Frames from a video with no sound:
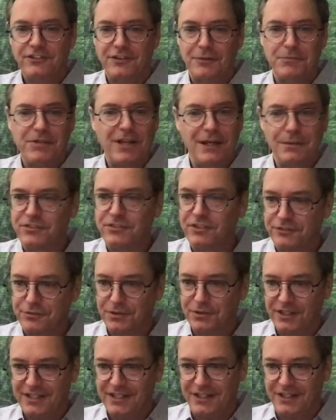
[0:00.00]
Sometimes
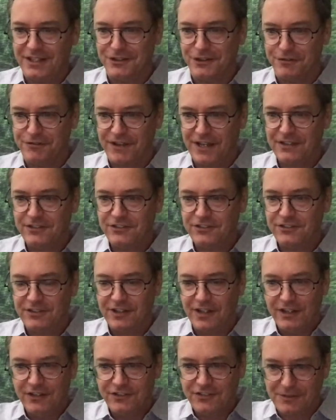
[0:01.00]
it's really in your
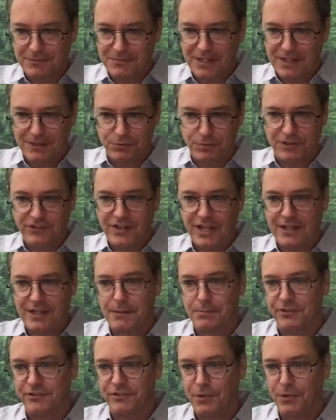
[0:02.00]
face. Sometimes we
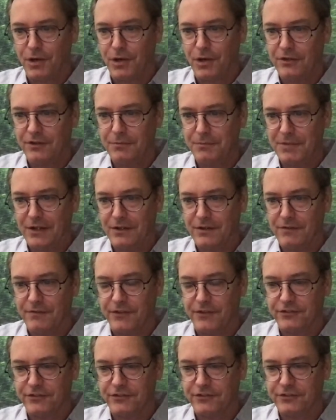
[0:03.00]
take up a smaller amount
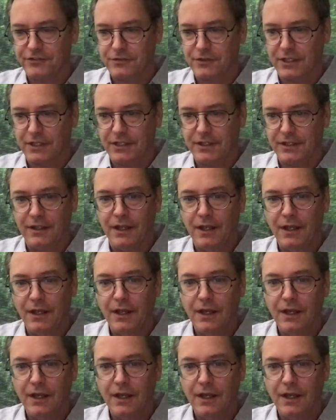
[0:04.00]
of the screen.